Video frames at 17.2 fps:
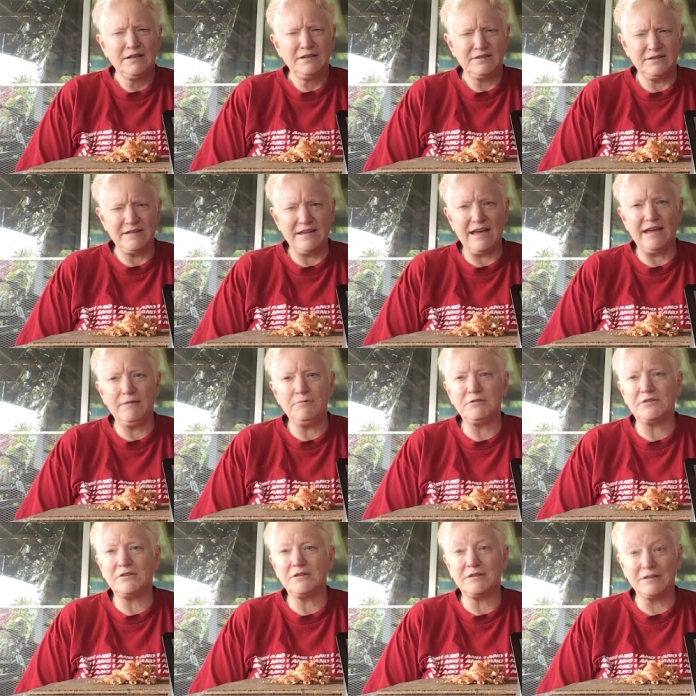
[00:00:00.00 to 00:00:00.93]
today
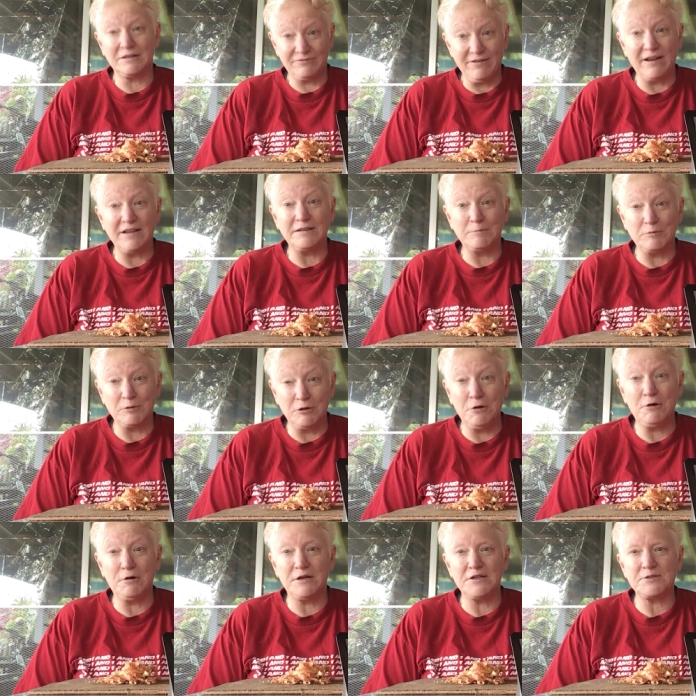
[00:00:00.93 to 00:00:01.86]
with the Find Them
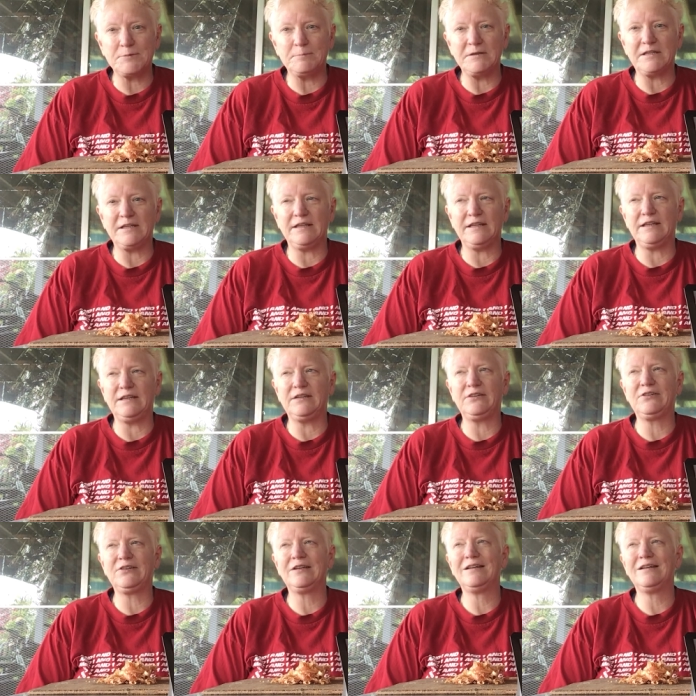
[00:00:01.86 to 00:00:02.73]
Glories, because